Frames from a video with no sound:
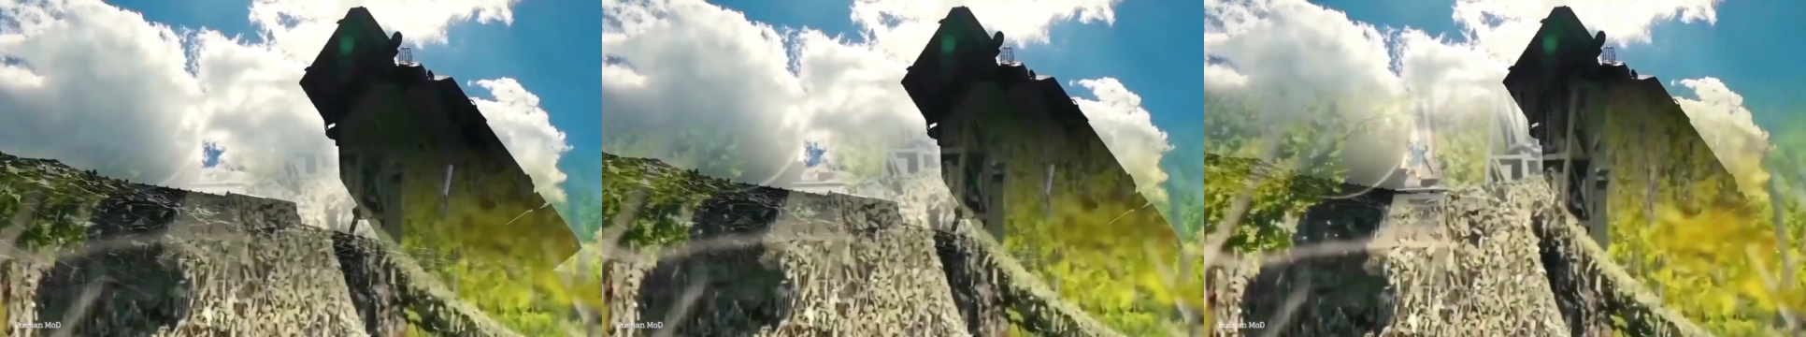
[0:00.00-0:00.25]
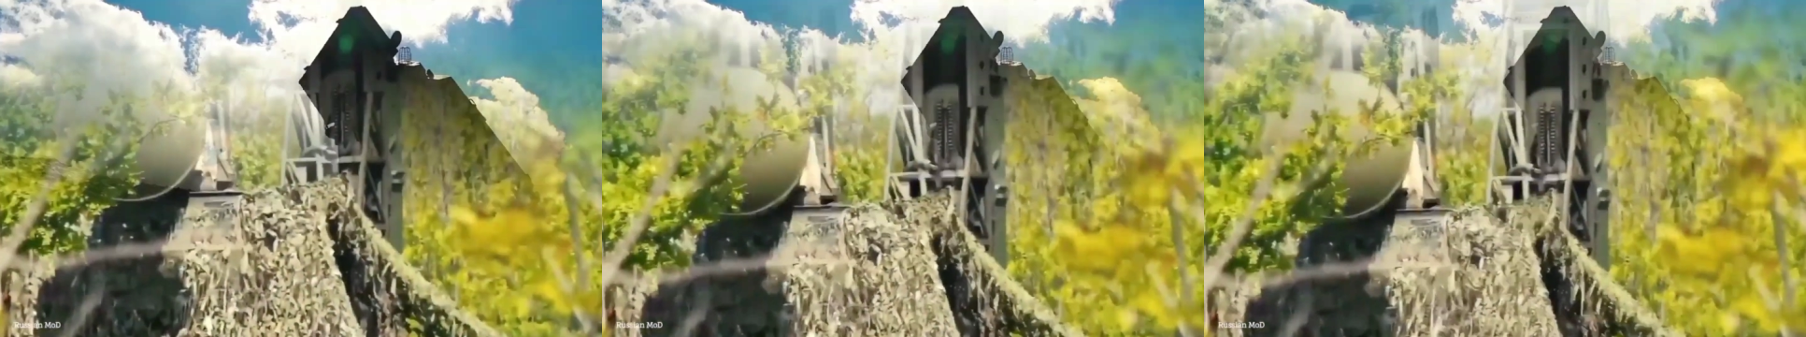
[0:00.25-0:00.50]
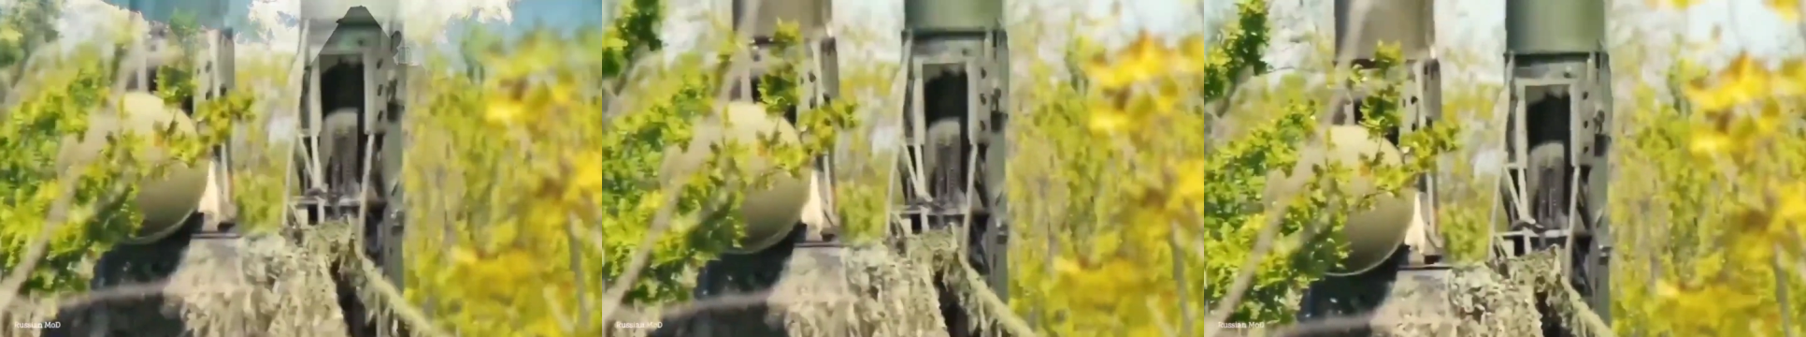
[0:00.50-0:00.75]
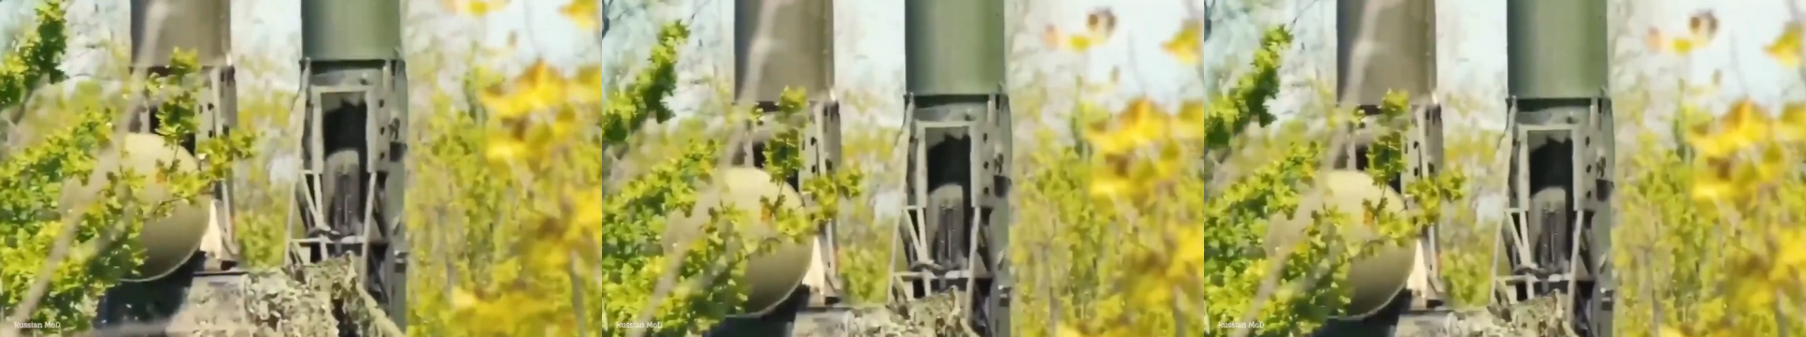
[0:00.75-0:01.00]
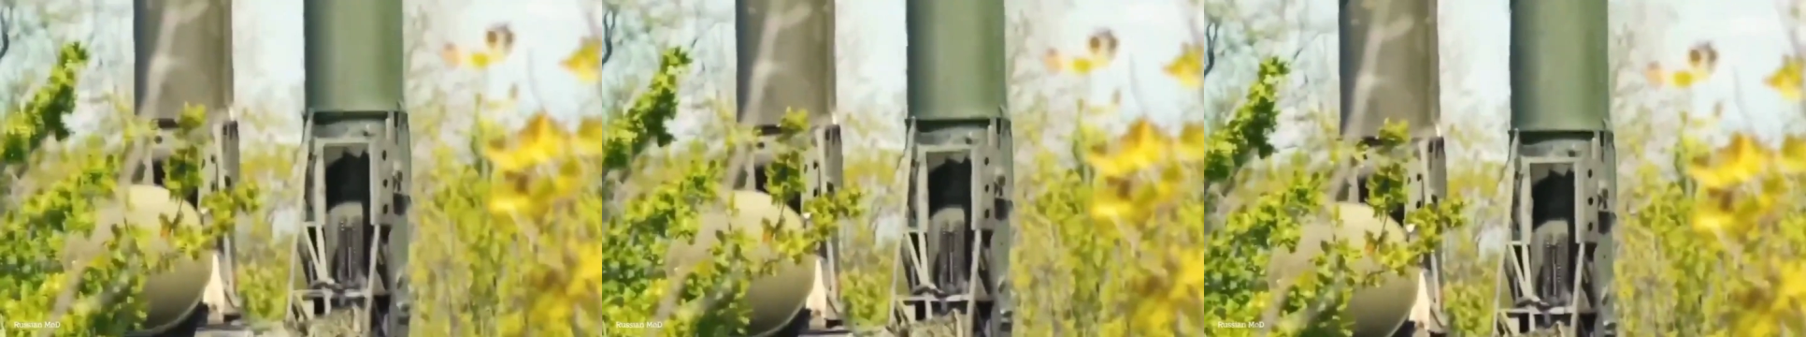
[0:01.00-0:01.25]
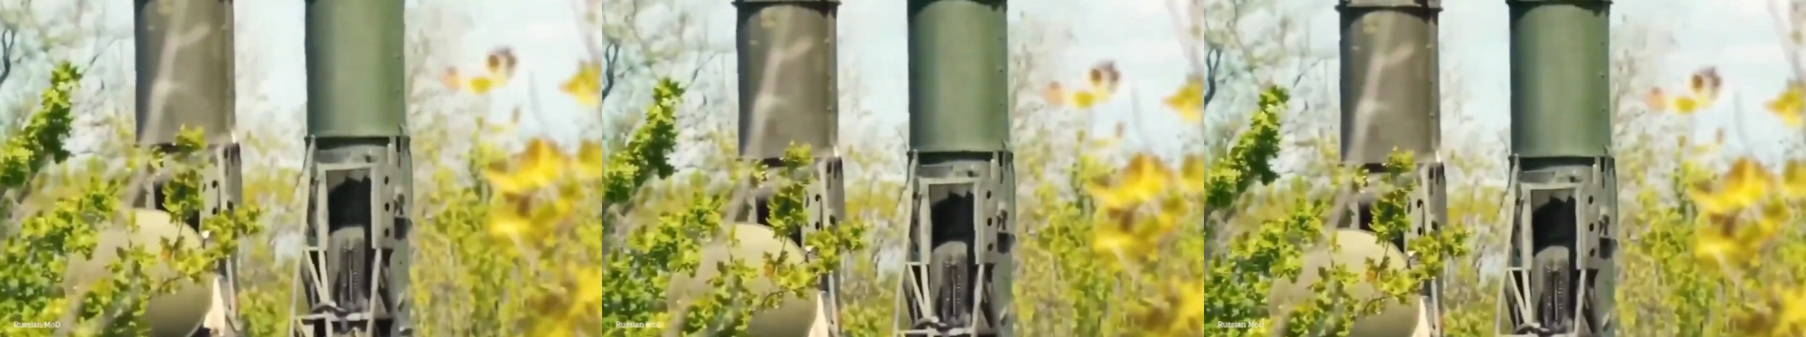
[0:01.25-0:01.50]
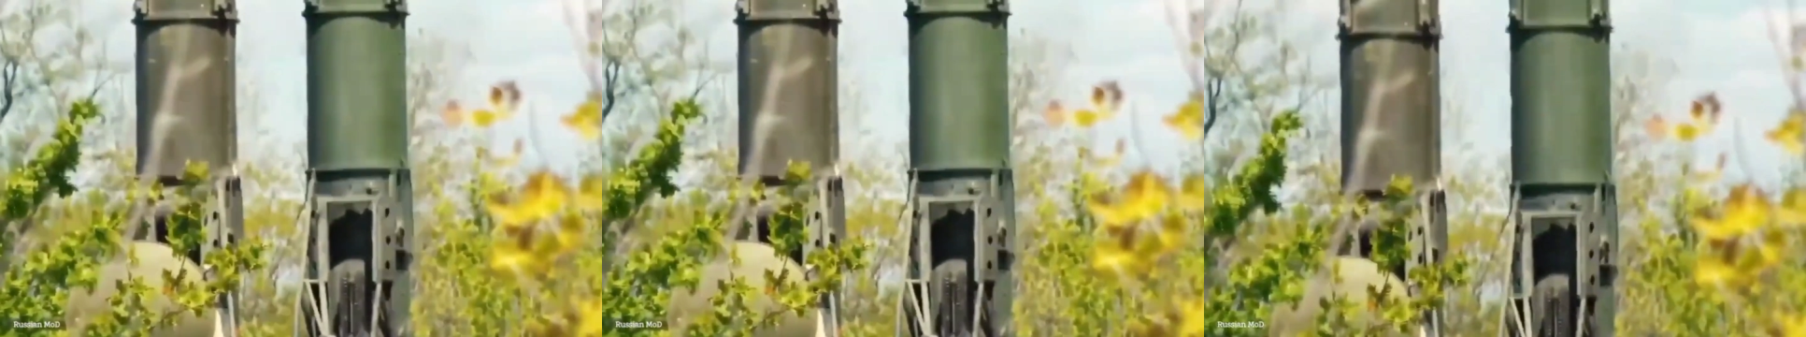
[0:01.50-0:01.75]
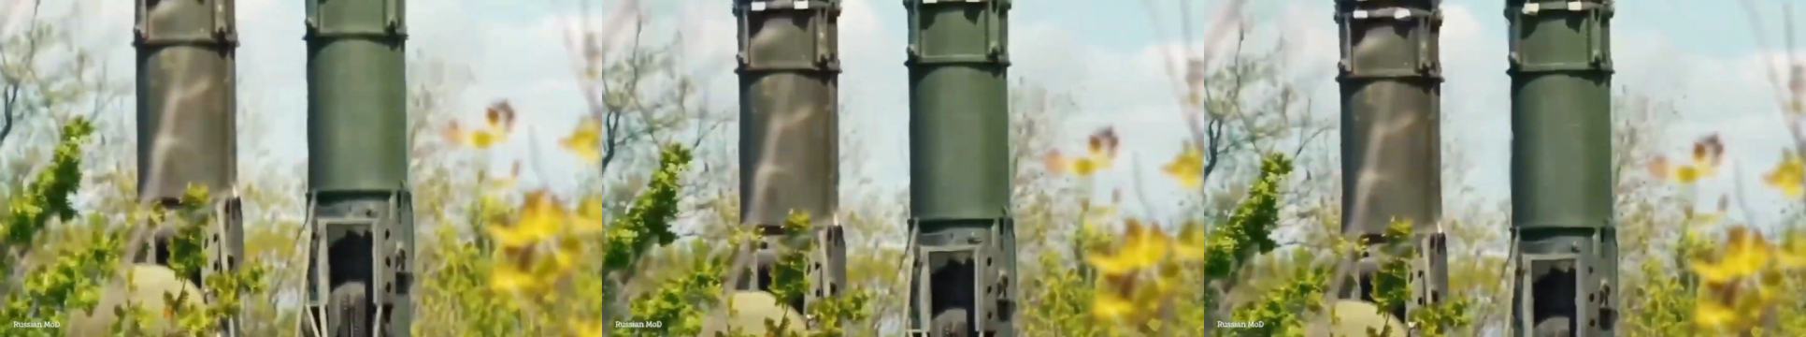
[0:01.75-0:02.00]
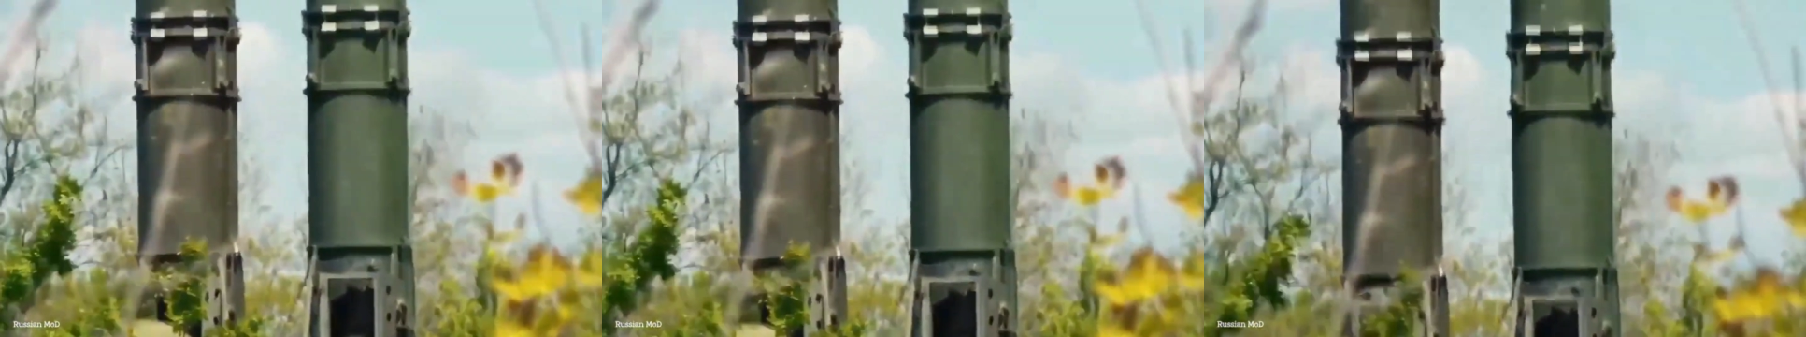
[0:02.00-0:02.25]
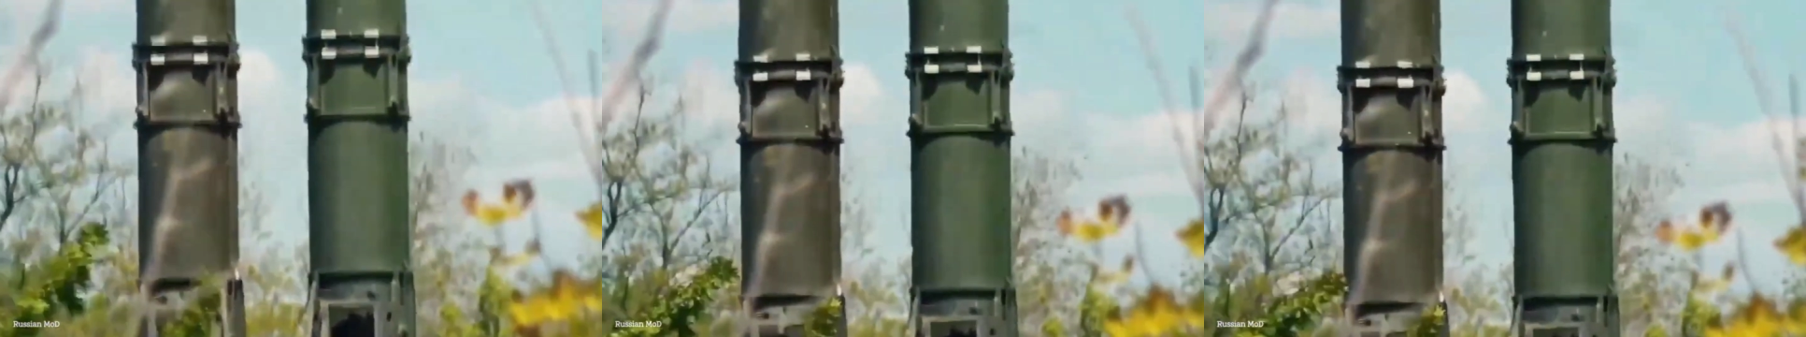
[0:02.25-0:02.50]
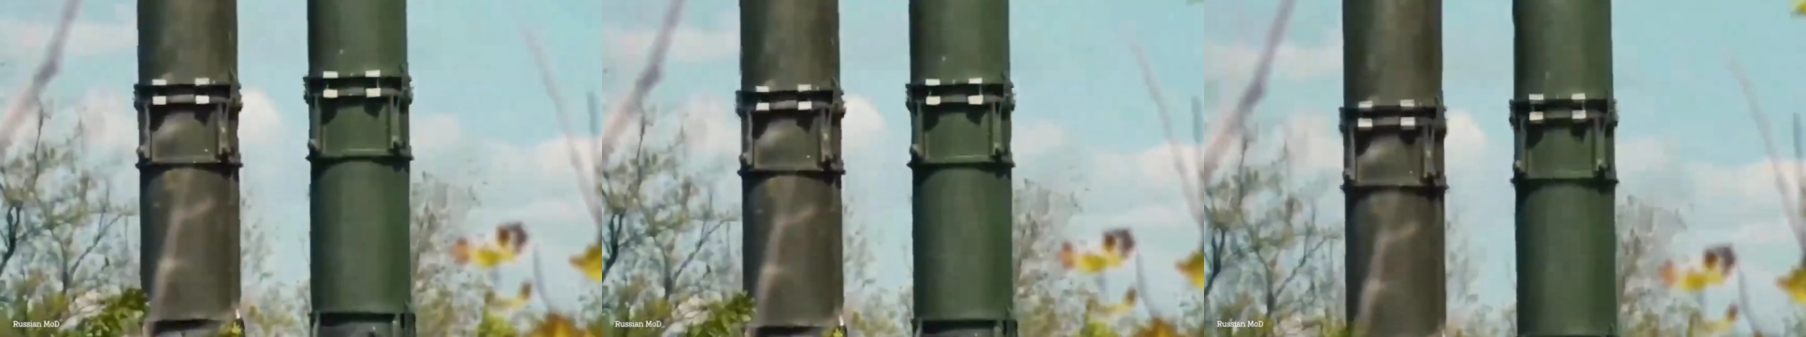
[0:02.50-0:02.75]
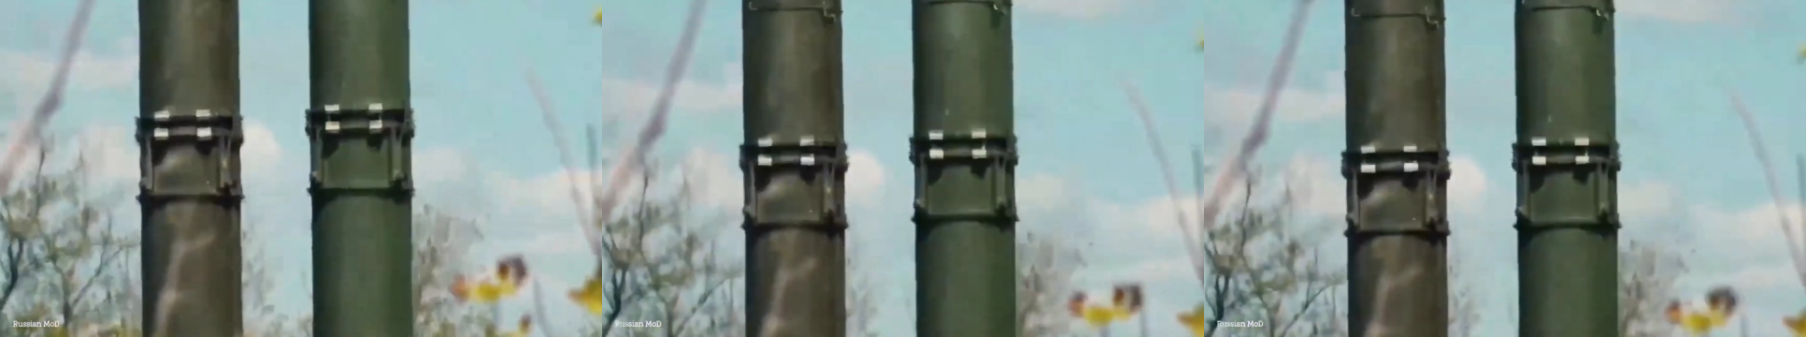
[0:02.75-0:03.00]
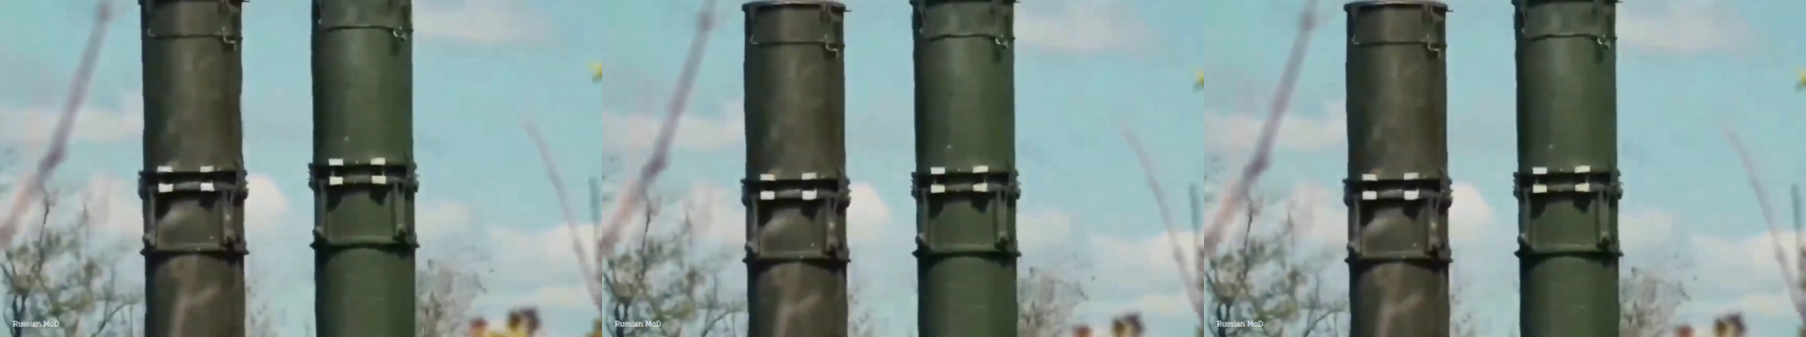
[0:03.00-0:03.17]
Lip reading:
[unreadable: no face in view]